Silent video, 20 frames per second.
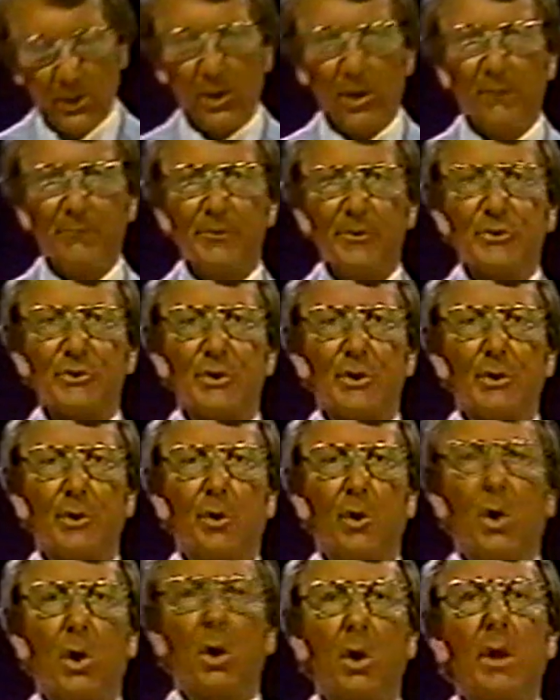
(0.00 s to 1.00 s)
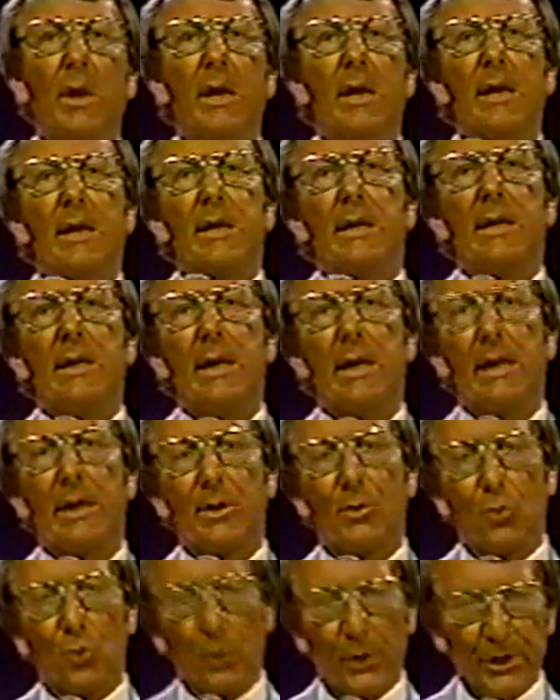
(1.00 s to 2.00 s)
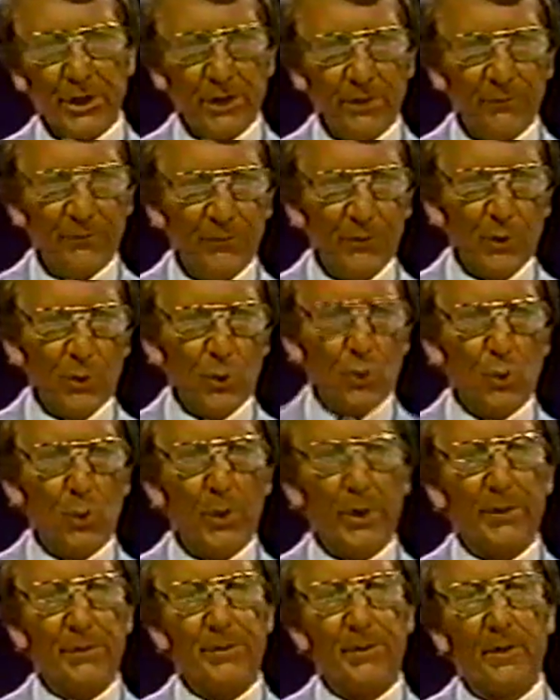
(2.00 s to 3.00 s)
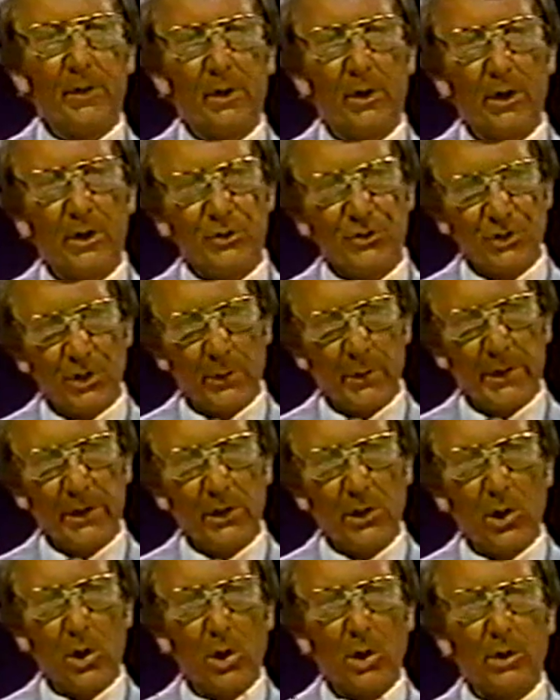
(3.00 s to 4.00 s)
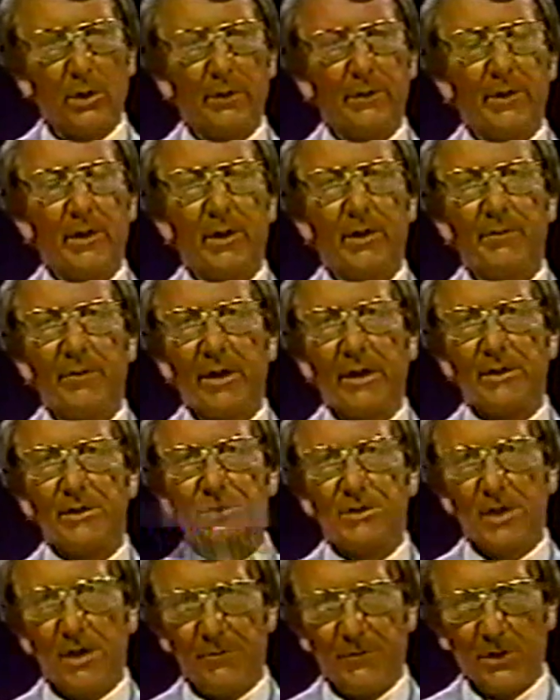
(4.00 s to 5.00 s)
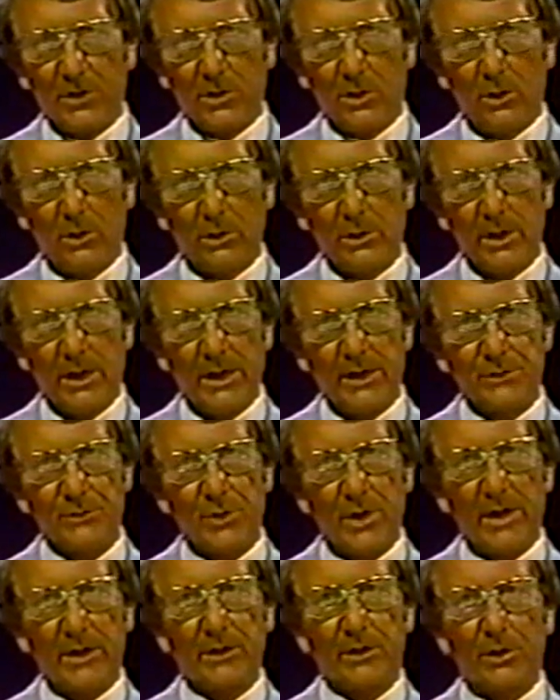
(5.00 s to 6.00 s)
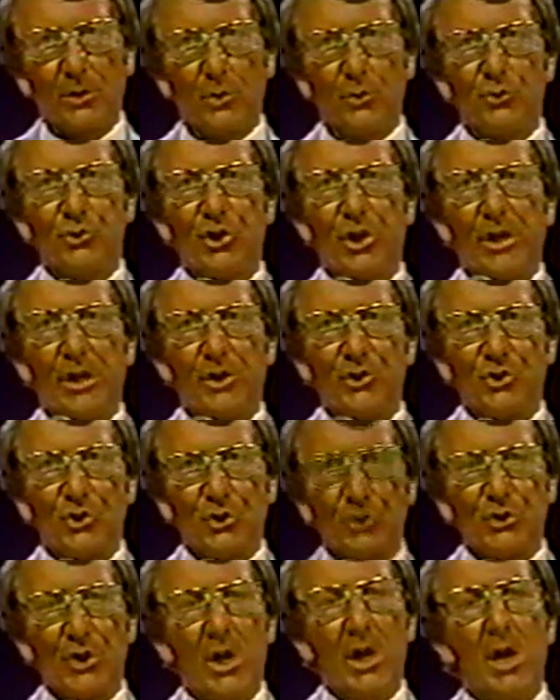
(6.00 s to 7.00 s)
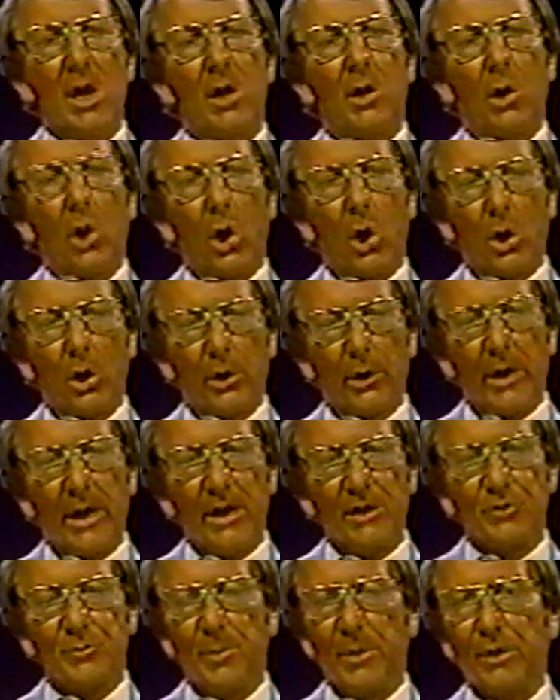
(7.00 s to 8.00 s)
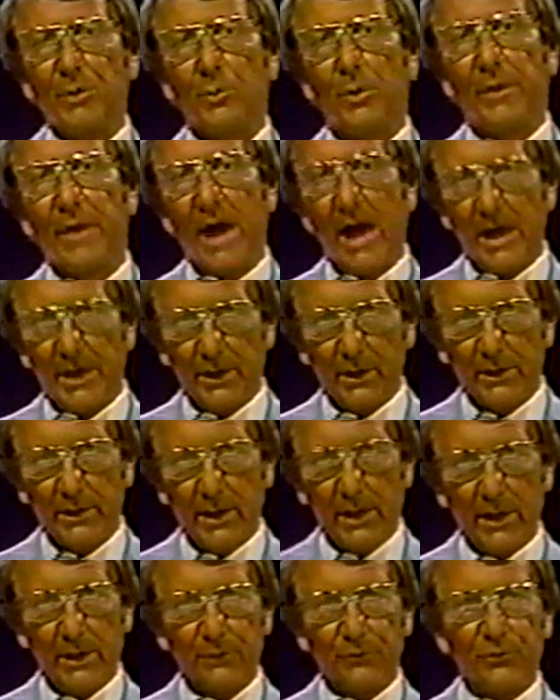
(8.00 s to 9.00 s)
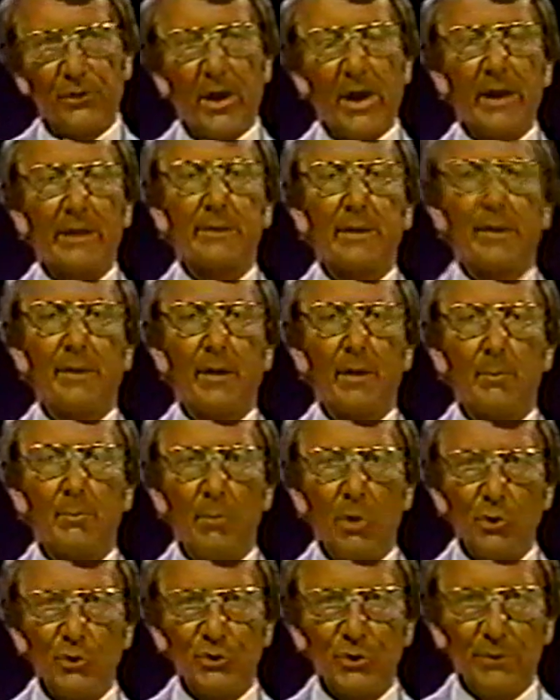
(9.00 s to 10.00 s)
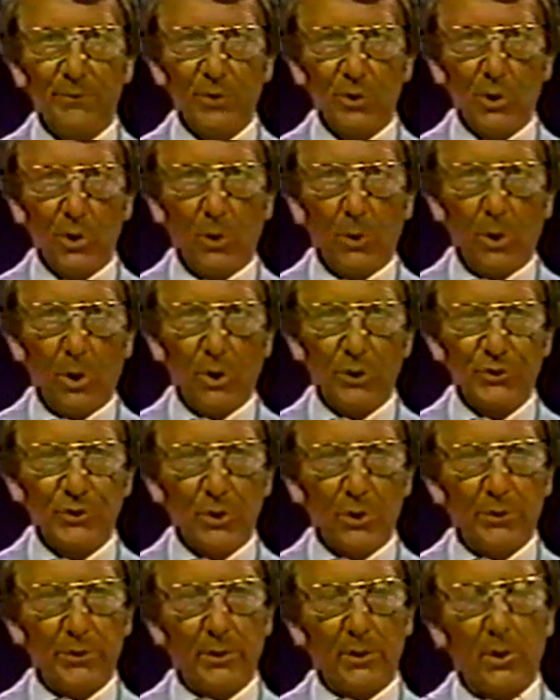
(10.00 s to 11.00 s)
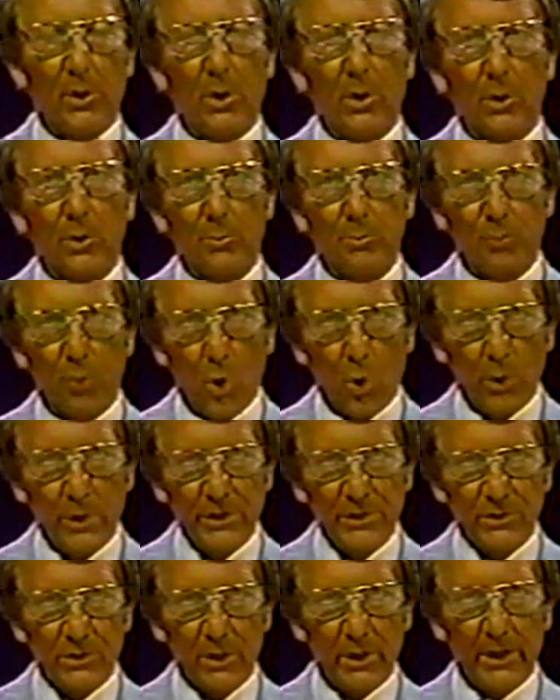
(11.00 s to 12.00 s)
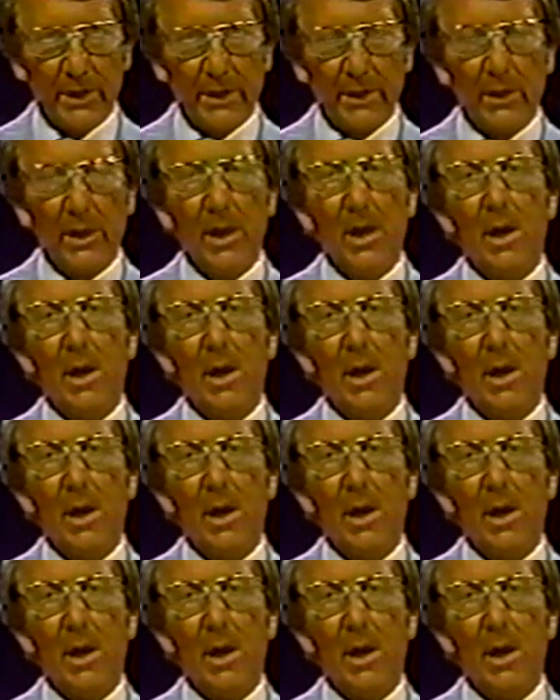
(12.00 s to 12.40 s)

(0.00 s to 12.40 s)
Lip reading: office and all, he had a running feud with Jerry Lawler. They have had difficult contract negotiations. Lawler has been without a contract. I think most of you know also that Lawler broke his leg